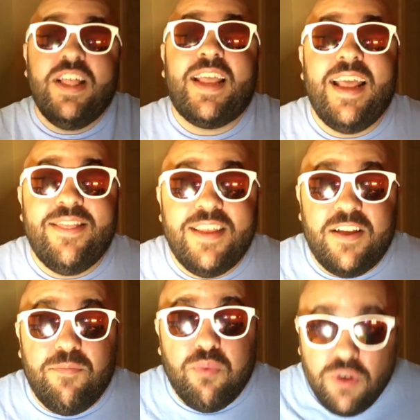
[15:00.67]
really can
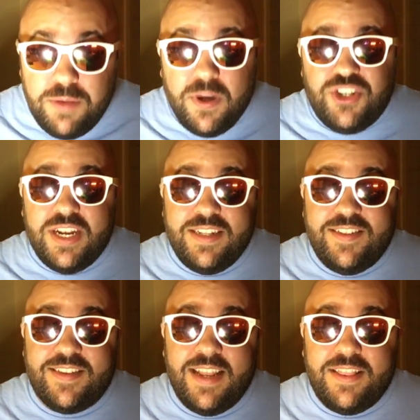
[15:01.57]
think of pretty much any
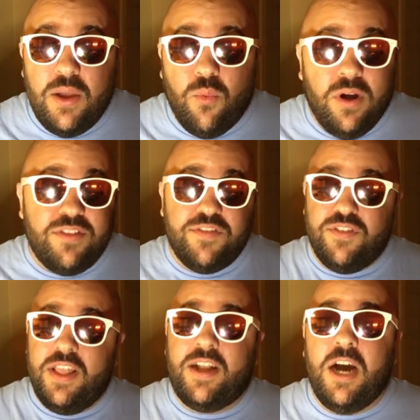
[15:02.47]
state they want. There's
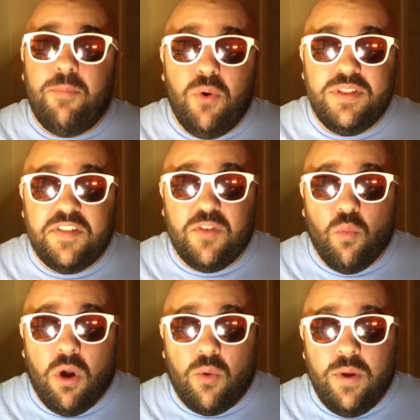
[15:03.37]
only a couple it
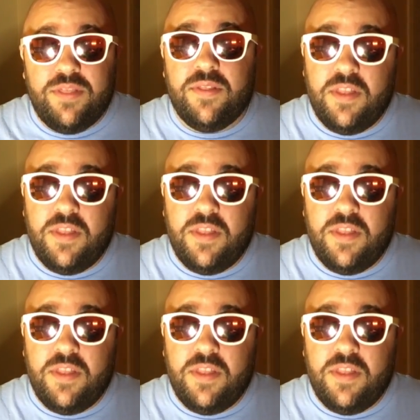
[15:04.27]
doesn't work with.